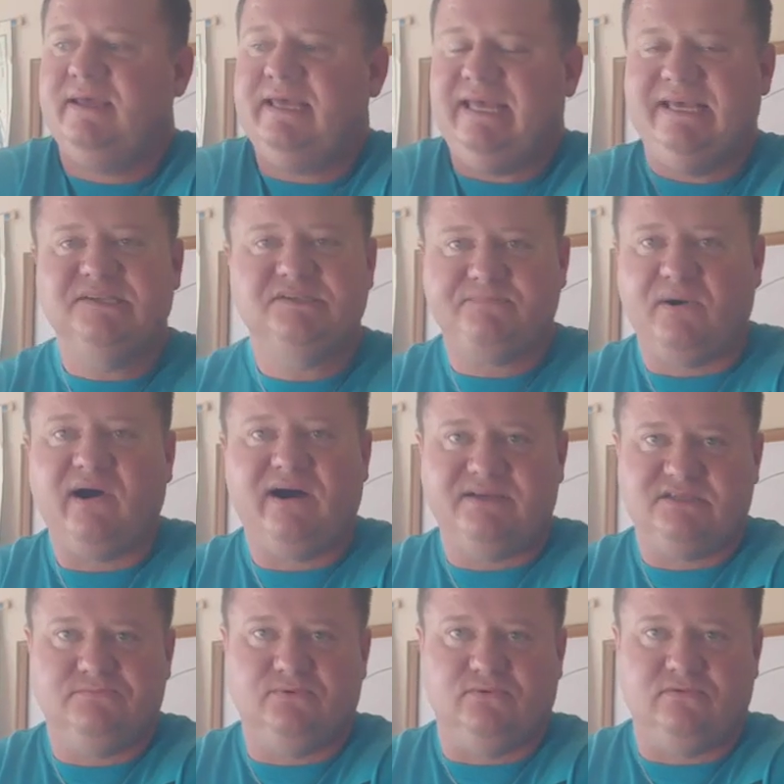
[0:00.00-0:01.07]
is
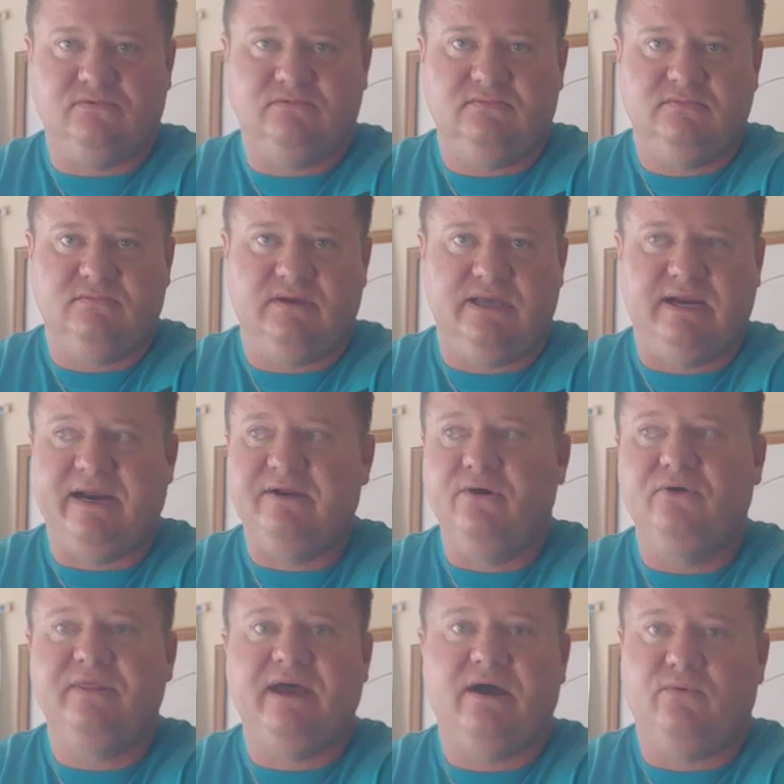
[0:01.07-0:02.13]
possible, and I
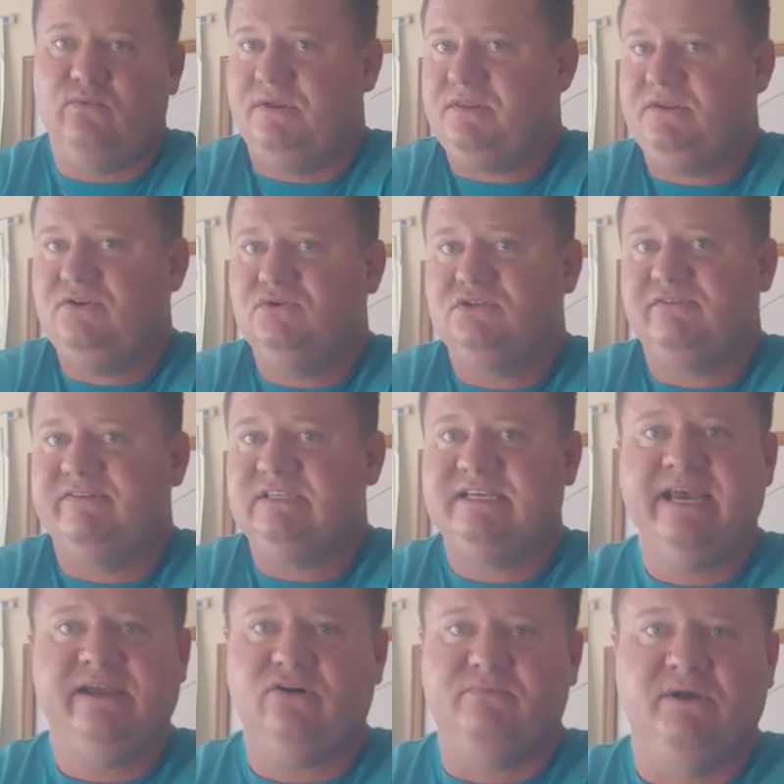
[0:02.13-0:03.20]
know that with the use of
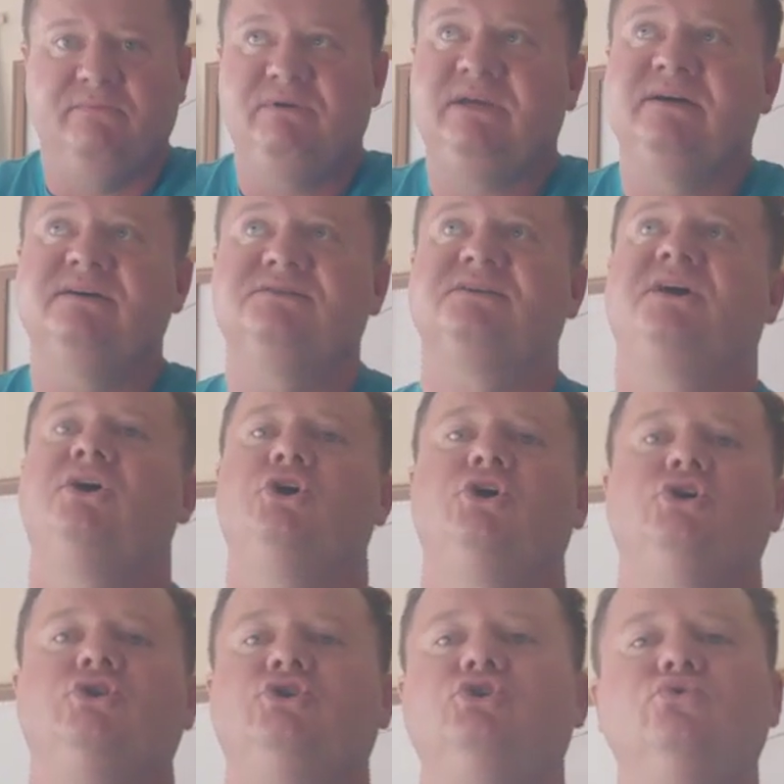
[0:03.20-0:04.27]
entanglement because
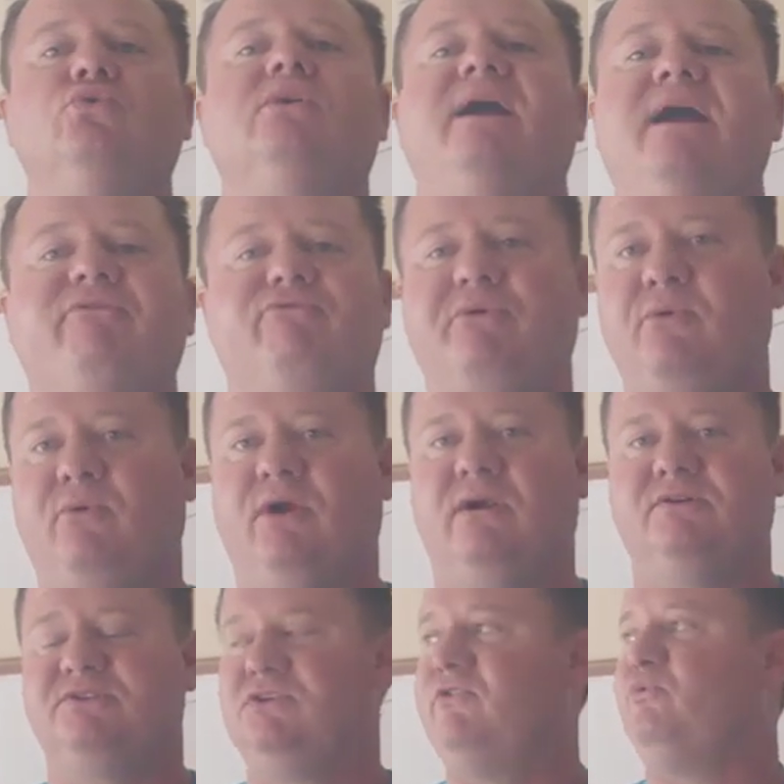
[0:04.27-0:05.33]
you are everywhere.
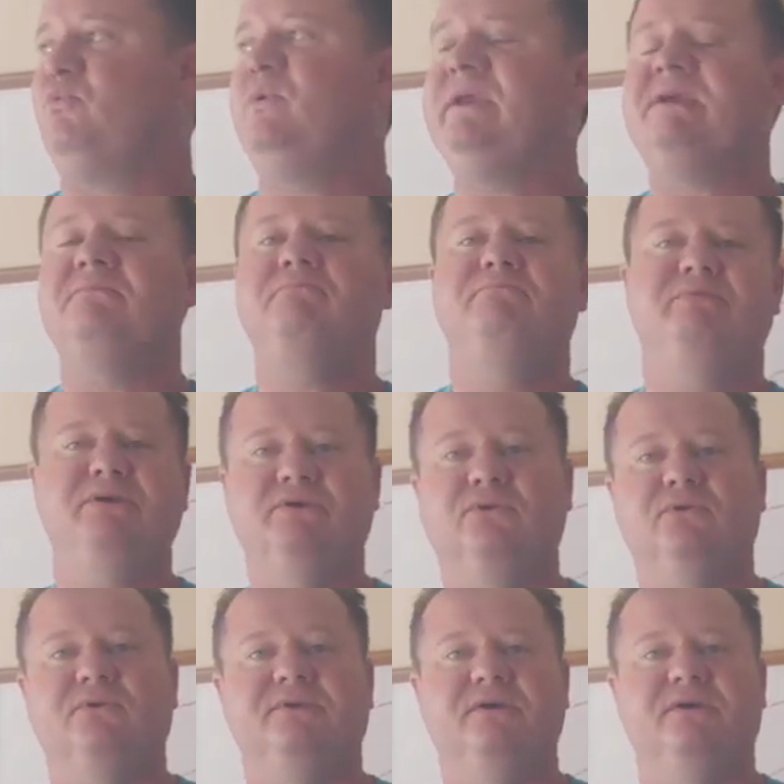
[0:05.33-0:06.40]
So we can build